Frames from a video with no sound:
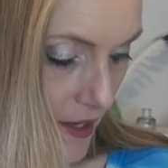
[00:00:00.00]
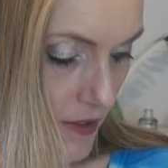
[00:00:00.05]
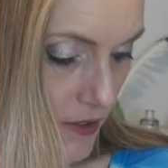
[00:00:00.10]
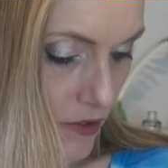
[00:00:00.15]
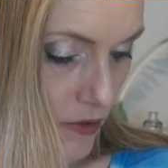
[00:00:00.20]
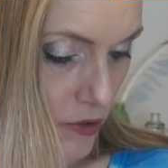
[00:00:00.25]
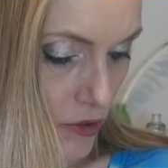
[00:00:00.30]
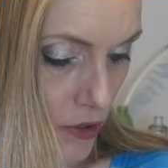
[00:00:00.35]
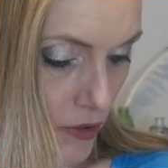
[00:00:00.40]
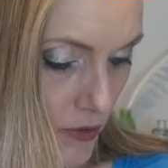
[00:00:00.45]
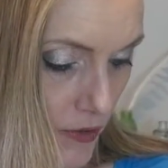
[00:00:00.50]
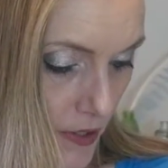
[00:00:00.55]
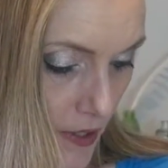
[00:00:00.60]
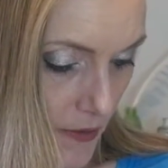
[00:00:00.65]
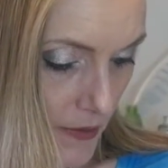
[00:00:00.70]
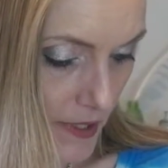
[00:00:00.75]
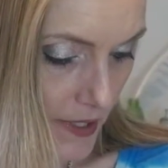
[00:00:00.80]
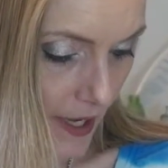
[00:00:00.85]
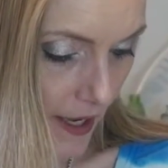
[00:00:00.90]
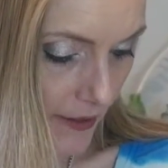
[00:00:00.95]
So choose
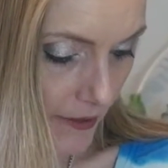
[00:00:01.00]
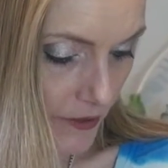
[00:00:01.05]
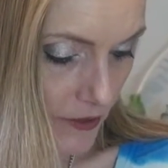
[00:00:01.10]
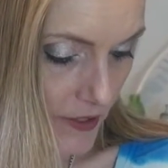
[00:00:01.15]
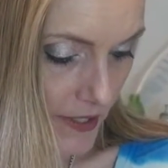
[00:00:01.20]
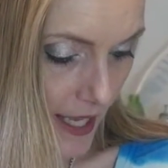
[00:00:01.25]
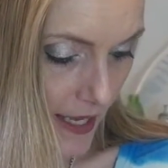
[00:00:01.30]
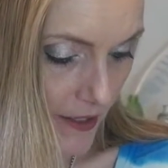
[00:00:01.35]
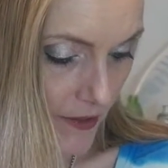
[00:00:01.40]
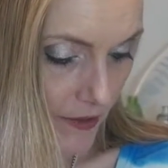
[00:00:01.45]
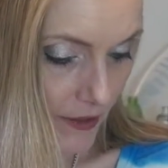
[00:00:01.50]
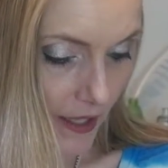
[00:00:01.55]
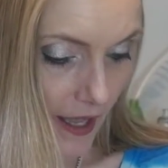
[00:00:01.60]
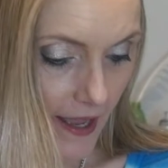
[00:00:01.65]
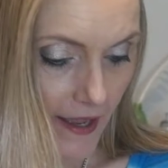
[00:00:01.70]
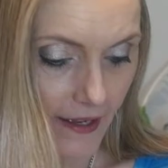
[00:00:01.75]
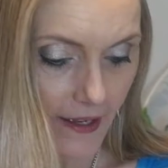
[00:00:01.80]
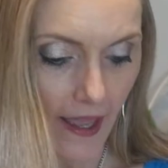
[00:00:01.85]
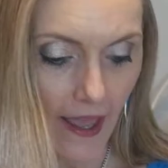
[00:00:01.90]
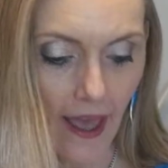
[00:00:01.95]
those colors that you
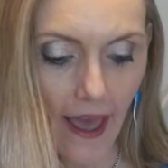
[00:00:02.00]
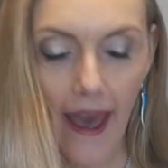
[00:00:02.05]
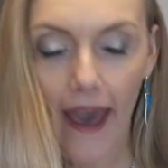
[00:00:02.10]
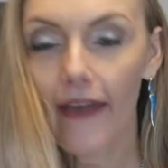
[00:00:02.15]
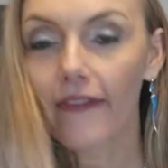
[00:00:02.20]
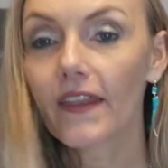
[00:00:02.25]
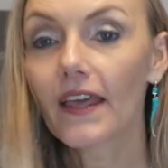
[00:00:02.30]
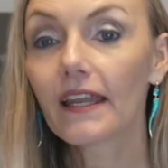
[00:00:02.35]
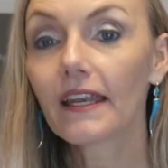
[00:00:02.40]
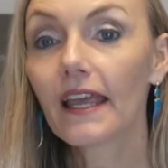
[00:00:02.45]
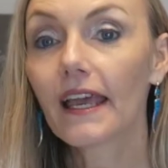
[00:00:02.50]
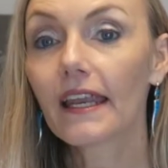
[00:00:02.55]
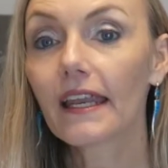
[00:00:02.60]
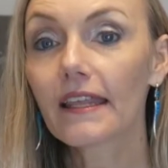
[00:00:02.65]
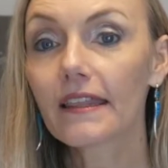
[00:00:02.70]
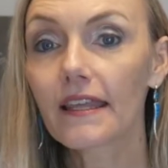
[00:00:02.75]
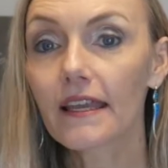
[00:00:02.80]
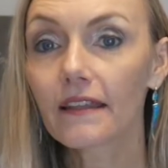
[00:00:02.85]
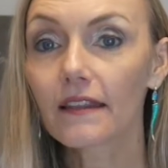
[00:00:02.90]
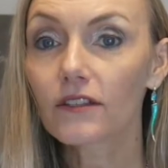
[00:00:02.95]
like, and then
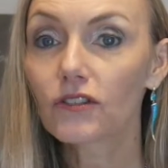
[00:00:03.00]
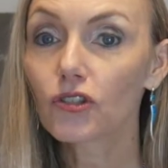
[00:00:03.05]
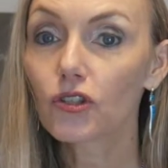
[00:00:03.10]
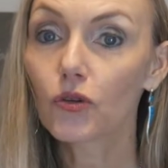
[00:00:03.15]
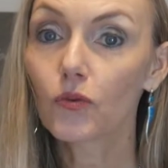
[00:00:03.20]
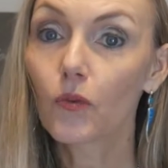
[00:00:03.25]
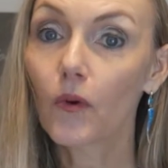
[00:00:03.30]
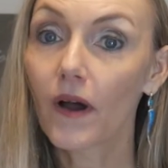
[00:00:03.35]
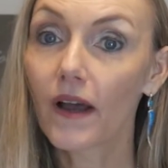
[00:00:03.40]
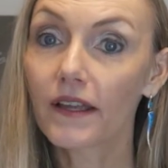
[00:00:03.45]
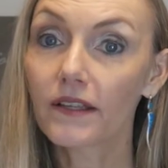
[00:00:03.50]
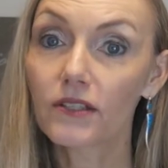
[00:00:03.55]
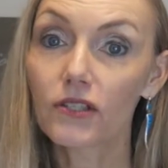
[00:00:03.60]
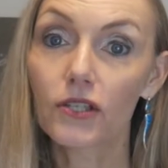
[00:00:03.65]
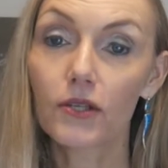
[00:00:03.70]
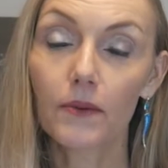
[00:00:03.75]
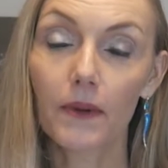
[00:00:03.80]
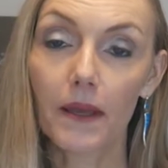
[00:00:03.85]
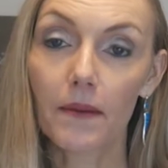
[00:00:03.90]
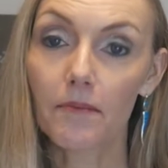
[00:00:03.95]
anything that you want
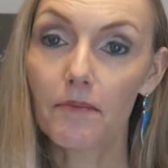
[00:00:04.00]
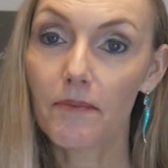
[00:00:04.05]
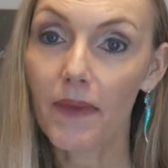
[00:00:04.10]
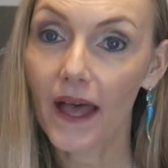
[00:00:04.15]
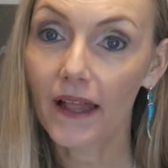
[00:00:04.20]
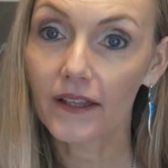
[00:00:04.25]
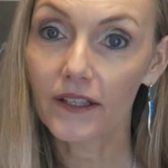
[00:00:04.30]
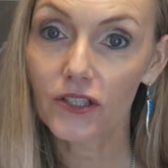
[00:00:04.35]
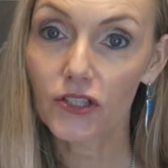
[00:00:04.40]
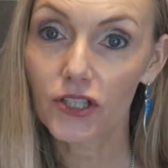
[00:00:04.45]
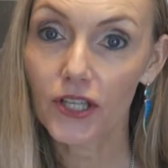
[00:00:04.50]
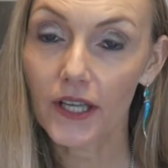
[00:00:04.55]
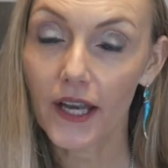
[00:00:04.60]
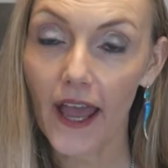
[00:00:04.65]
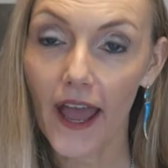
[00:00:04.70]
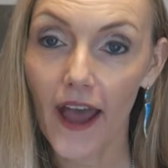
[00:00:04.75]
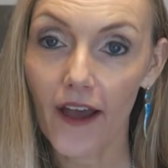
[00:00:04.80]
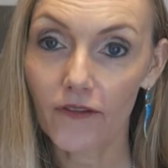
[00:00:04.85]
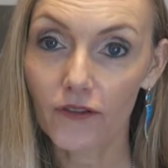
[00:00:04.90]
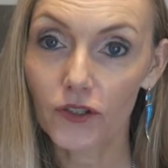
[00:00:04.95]
to embellish it
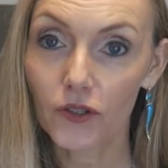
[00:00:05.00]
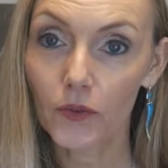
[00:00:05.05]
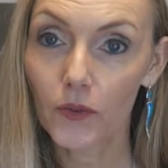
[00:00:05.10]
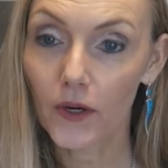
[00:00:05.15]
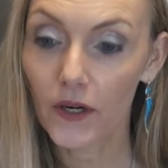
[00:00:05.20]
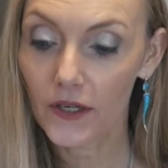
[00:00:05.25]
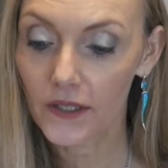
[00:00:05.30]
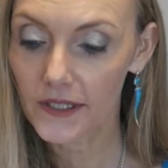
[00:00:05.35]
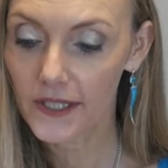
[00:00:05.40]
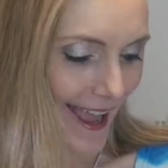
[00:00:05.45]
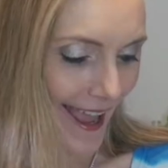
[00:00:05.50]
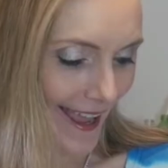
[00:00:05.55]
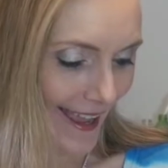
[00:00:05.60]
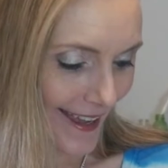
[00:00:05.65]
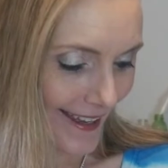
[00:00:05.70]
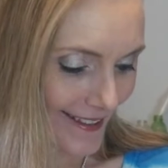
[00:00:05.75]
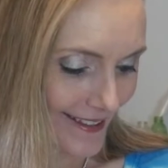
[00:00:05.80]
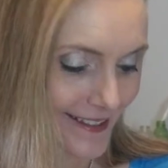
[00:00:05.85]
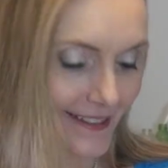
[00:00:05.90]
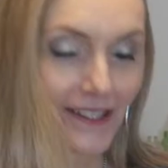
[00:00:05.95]
afterwards.
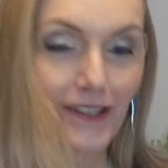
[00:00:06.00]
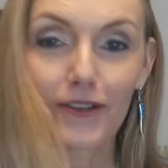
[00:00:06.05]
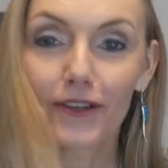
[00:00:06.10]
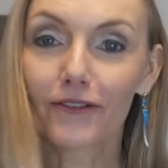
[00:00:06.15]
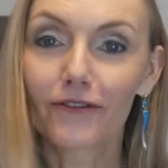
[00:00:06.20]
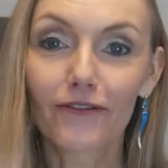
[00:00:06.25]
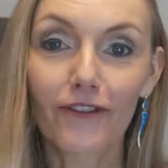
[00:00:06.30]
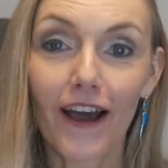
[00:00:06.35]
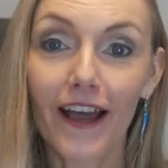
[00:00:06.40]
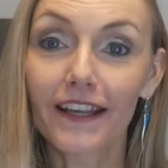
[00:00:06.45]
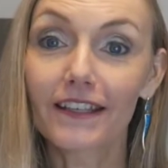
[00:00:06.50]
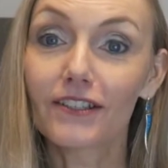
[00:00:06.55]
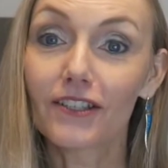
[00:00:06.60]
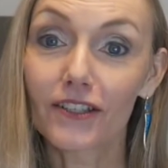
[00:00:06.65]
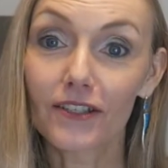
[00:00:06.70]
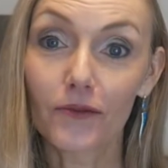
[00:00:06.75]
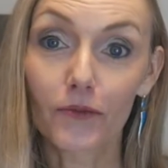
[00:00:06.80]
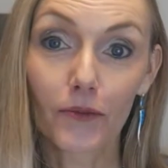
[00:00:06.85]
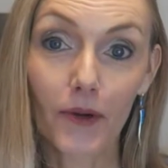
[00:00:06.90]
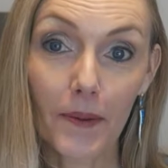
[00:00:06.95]
And you can find
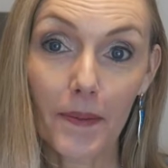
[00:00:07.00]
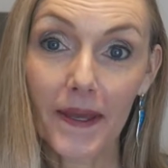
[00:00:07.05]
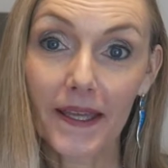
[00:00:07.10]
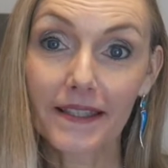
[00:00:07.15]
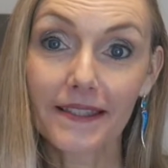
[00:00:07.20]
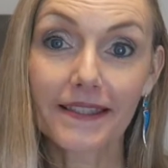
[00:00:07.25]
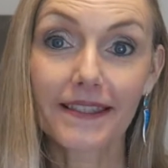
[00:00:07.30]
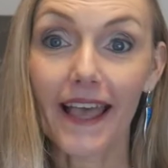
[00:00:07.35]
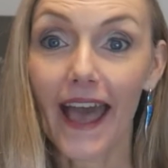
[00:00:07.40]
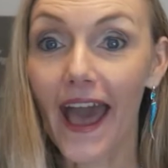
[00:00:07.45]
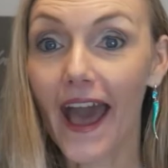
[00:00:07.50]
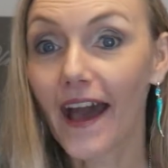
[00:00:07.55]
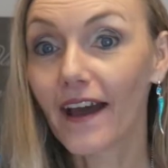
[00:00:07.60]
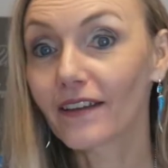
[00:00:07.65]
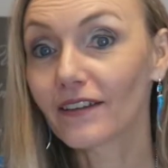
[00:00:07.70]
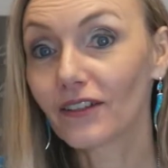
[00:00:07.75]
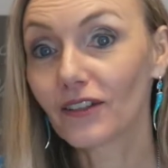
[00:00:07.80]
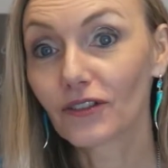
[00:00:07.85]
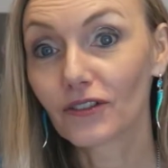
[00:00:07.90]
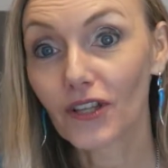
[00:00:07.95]
ribbons at
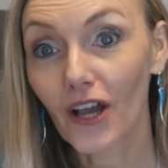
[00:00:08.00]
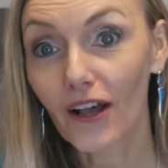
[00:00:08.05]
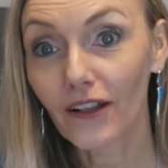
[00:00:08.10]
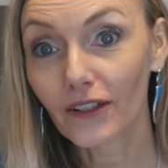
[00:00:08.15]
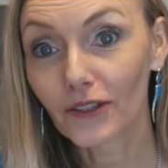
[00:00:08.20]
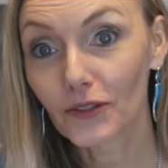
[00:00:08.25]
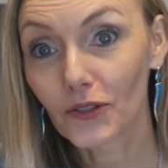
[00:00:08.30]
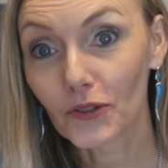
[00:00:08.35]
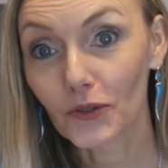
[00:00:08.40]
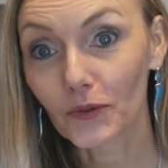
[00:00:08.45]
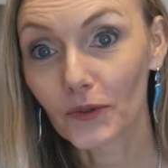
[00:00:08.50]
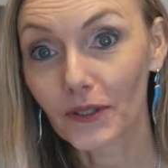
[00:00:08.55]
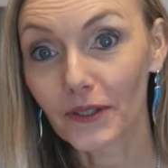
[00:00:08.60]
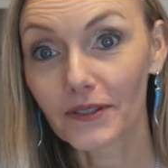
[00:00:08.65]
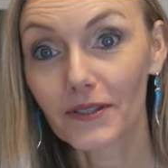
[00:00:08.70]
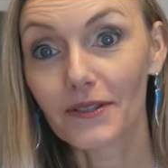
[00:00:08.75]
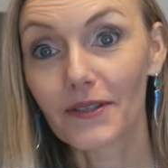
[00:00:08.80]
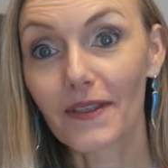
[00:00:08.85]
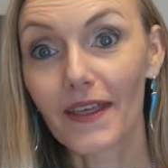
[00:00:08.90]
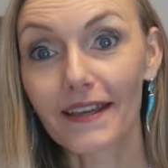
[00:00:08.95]
your dollar store,
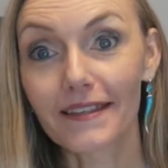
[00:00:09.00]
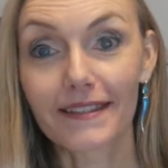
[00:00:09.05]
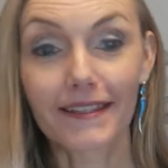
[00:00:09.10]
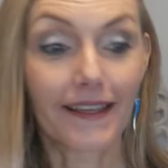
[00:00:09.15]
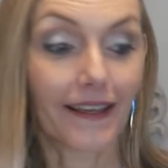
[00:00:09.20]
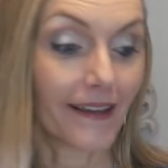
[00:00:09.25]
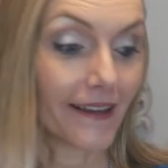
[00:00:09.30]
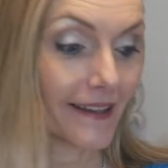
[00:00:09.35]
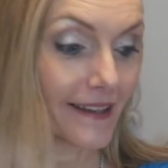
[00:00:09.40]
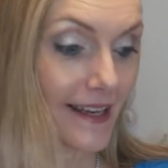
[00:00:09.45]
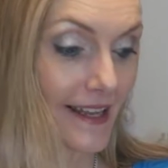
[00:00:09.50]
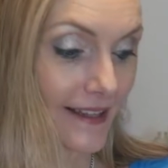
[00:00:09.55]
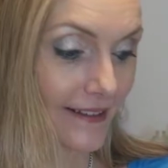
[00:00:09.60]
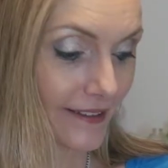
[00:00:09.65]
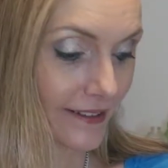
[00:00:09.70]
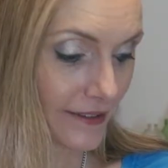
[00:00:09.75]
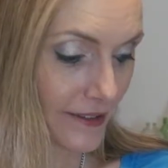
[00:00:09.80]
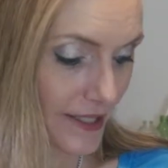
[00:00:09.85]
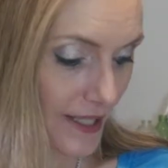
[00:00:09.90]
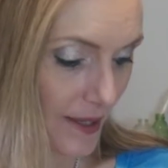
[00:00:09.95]
so that's a neat
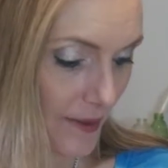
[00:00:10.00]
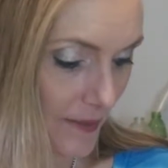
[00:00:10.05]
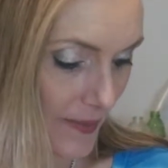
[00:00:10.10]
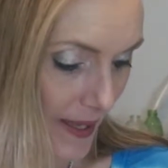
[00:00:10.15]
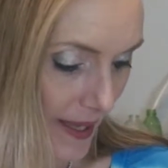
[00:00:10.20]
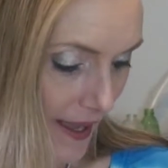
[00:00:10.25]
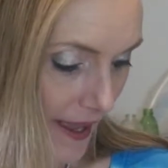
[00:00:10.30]
little tip.